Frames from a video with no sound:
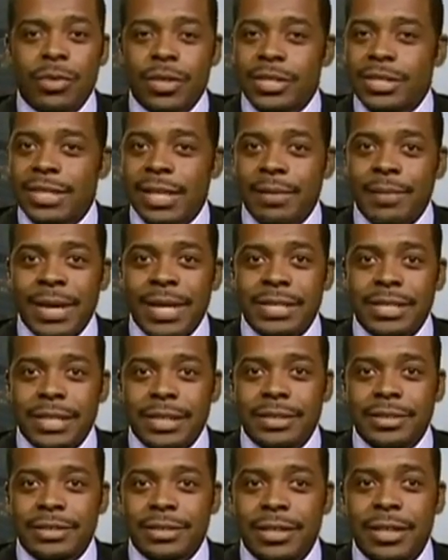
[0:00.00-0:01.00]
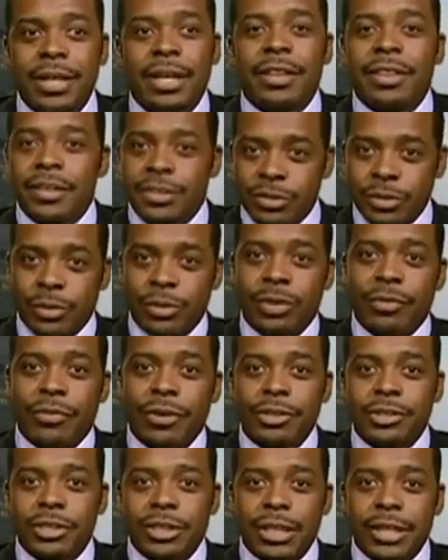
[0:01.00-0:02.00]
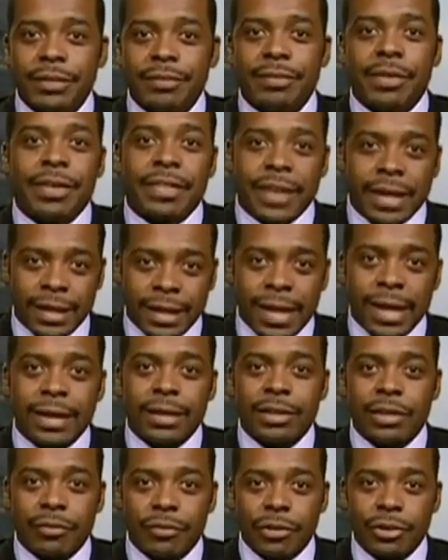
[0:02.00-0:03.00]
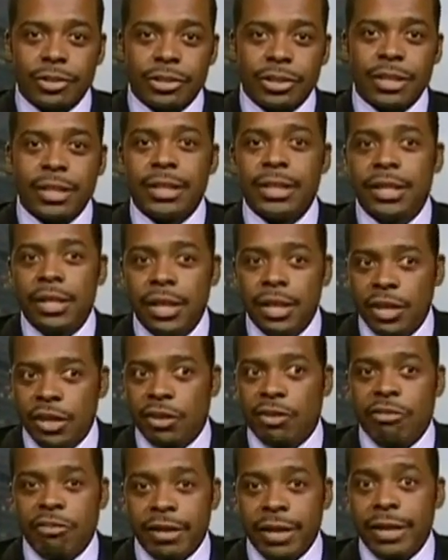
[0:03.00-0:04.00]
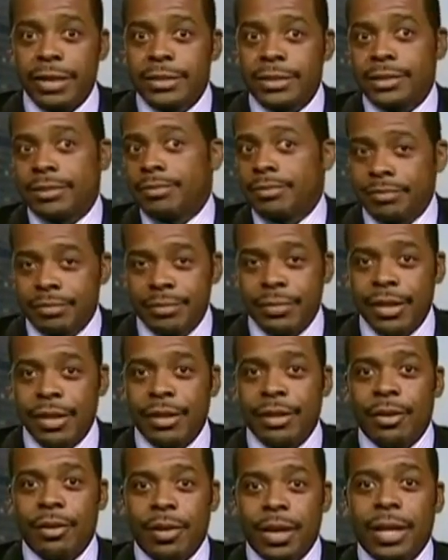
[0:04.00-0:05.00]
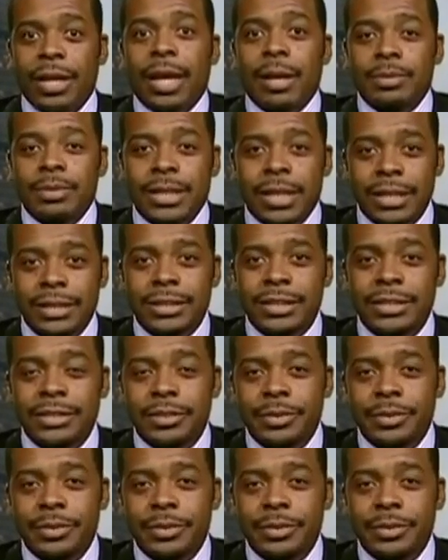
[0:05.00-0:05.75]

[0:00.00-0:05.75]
the same assets. There's no diversity. That lack of diversity creates, you know, a lopsided system.